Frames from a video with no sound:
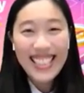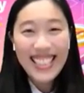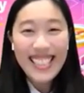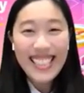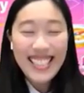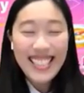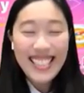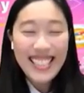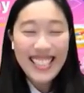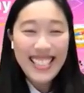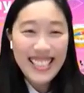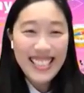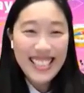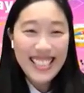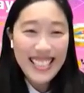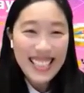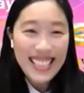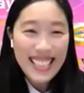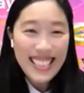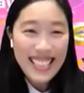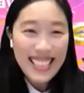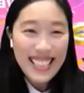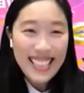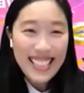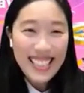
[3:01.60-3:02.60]

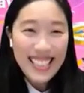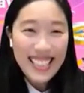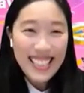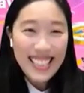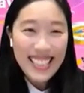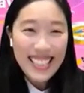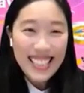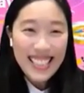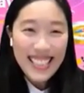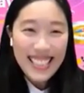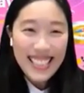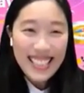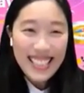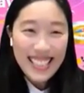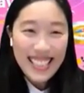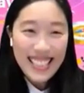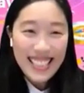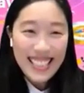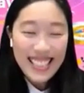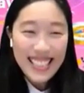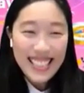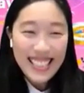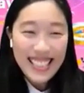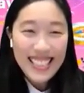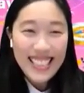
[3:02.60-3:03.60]

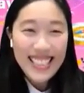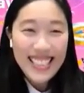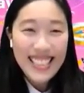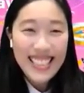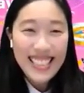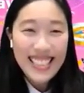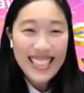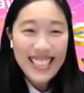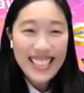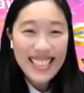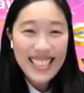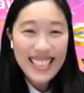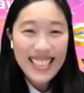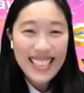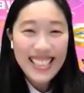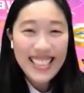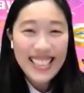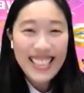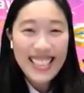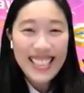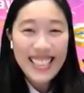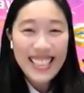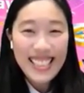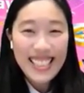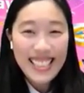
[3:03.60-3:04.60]

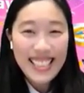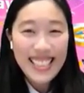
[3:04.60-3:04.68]
This person isn't speaking.